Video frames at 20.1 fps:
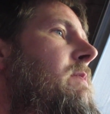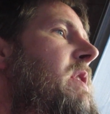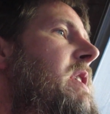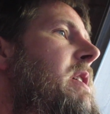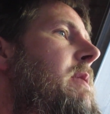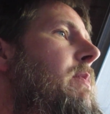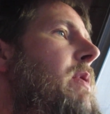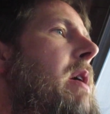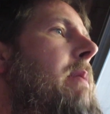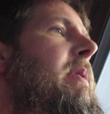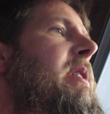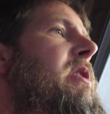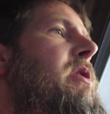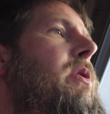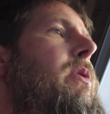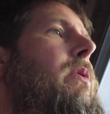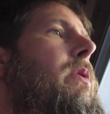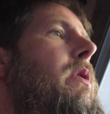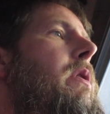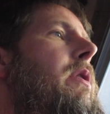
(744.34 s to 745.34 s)
eh, probably
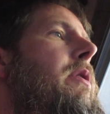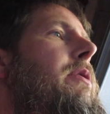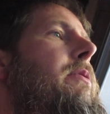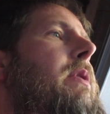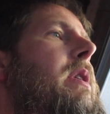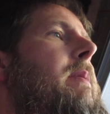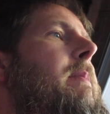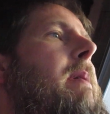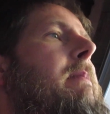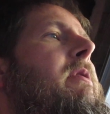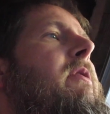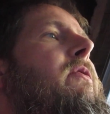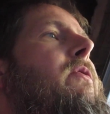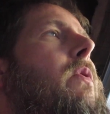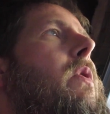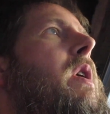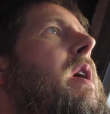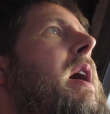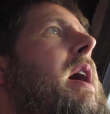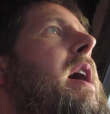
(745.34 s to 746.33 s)
two or three, maybe
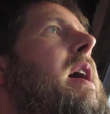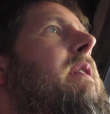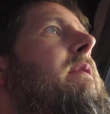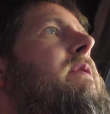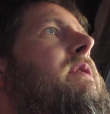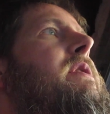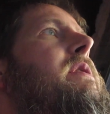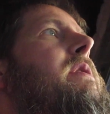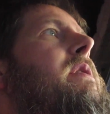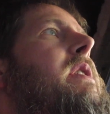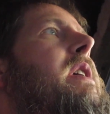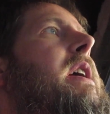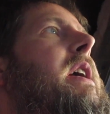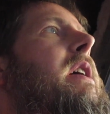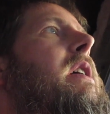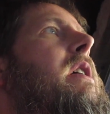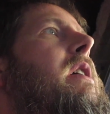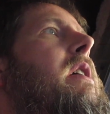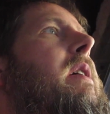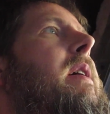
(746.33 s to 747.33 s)
four hives
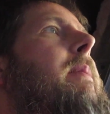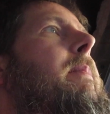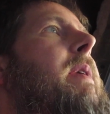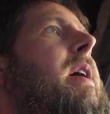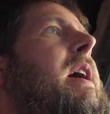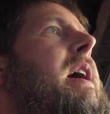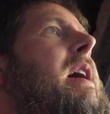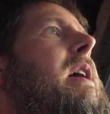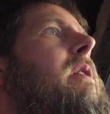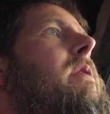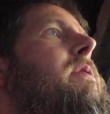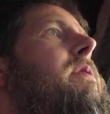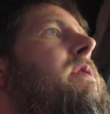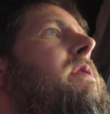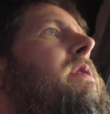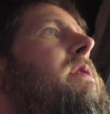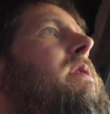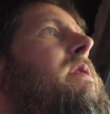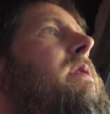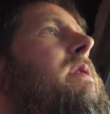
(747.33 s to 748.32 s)
here at my
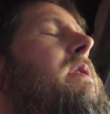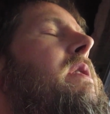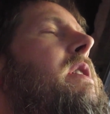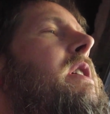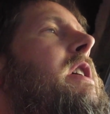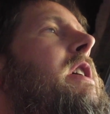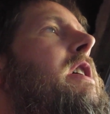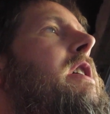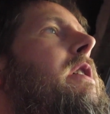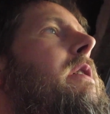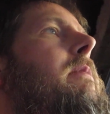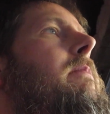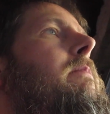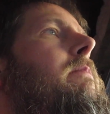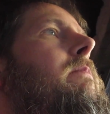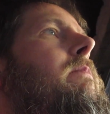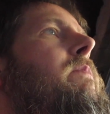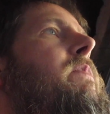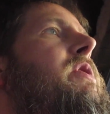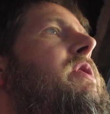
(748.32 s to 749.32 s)
house.
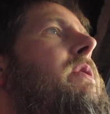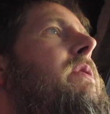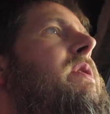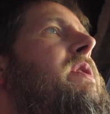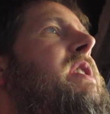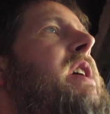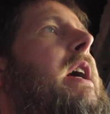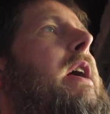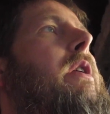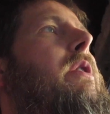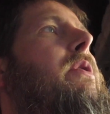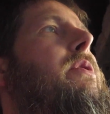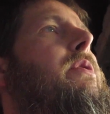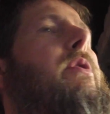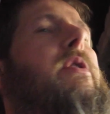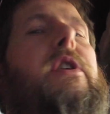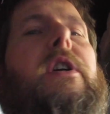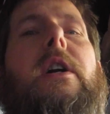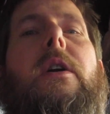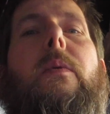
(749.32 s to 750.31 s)
Um, so the second or
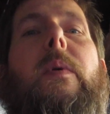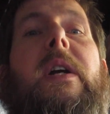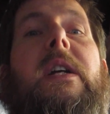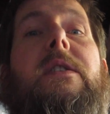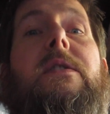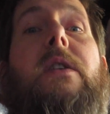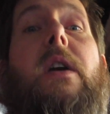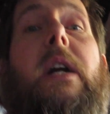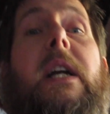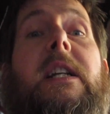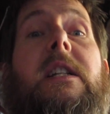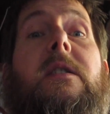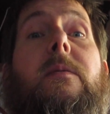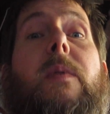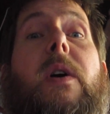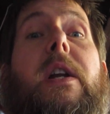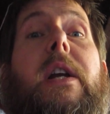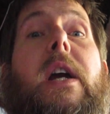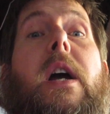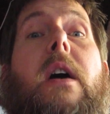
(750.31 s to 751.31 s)
third year we could start getting
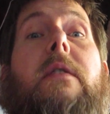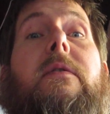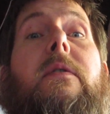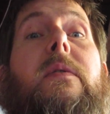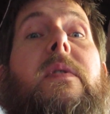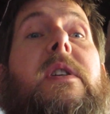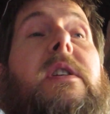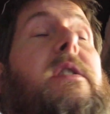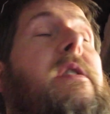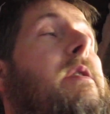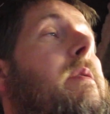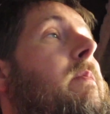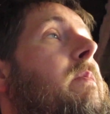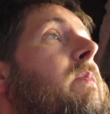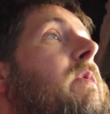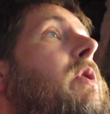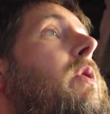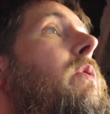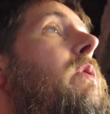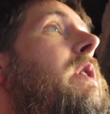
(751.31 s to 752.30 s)
some honey off of it,
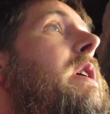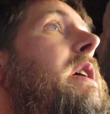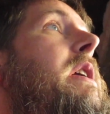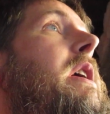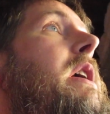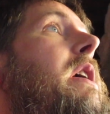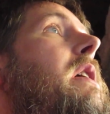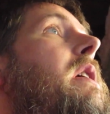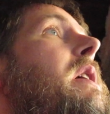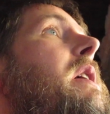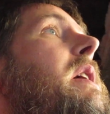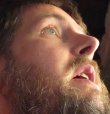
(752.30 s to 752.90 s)
some local honey.